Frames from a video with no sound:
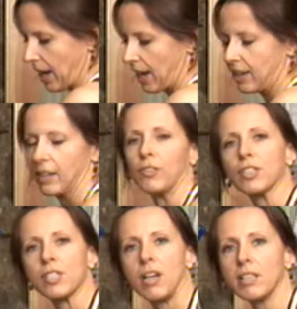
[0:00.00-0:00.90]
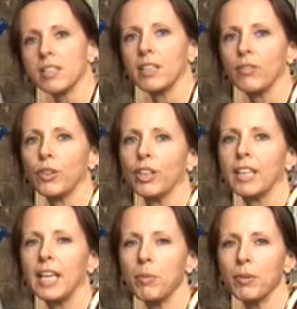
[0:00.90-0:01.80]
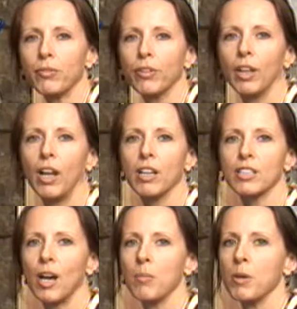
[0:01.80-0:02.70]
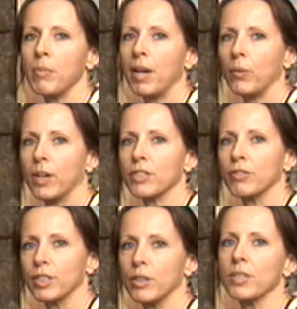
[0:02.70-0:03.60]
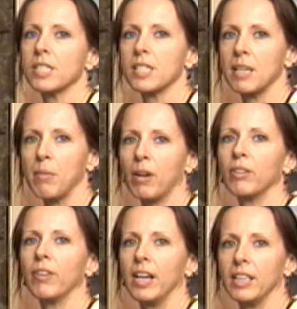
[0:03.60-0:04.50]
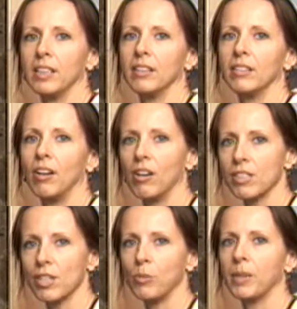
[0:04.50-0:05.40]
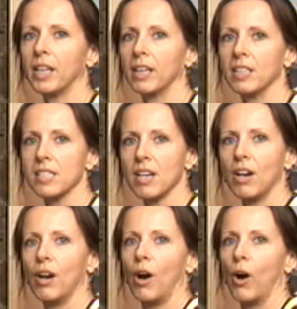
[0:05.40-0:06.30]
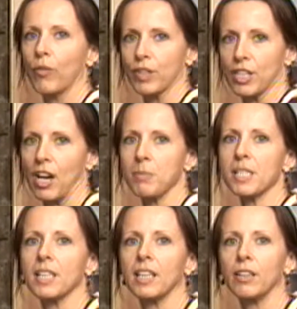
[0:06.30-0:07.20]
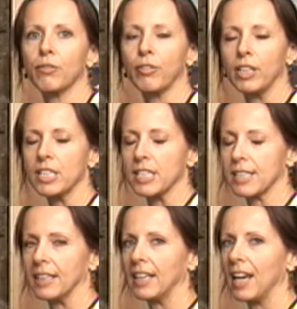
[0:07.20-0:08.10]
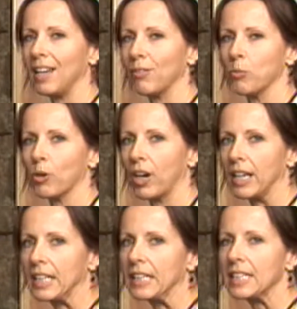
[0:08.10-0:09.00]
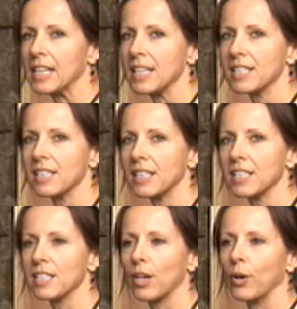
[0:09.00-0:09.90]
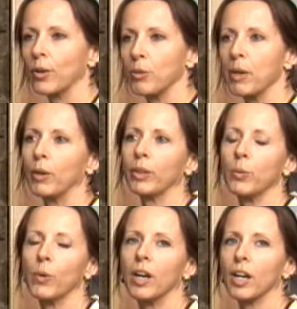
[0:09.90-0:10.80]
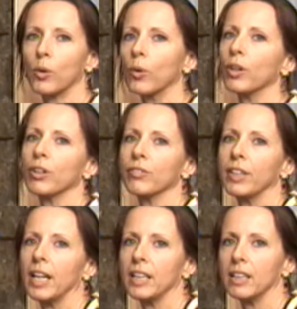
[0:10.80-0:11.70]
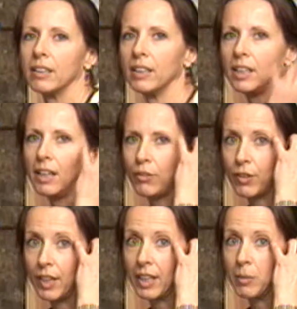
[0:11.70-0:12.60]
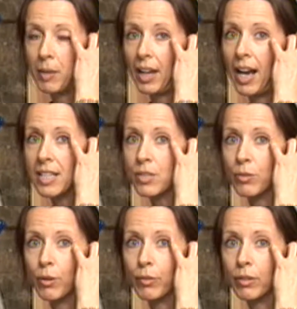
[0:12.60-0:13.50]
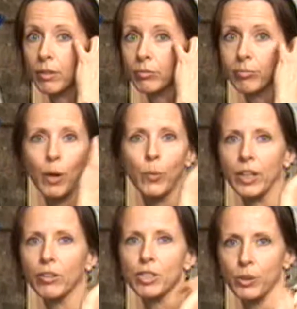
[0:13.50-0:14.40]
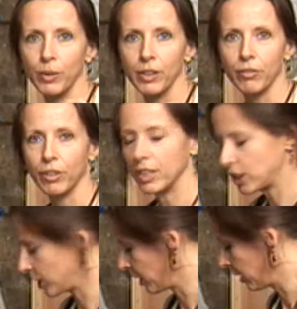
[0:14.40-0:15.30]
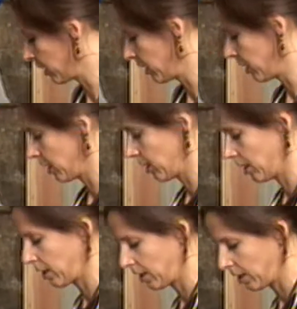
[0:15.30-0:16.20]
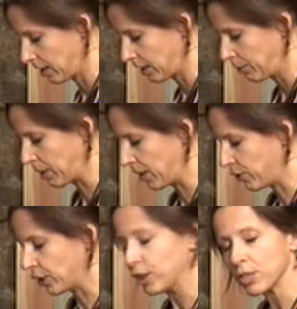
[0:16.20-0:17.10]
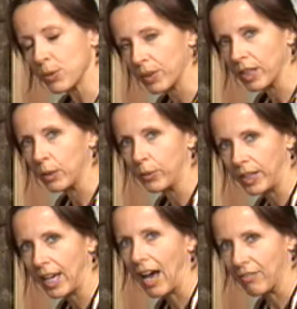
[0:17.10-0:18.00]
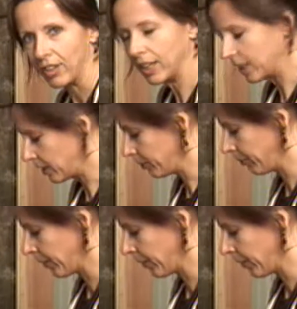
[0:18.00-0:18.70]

And if your salsa, if you're going to keep it for a long time, you may want to reduce the amount of onion also, because over time sitting in the fridge it's going to get even more oniony tasting, so you may only want 1/4 of an onion if you think it may last for over a week or 2 in the fridge. But if you're going to use it within a week, half an onion.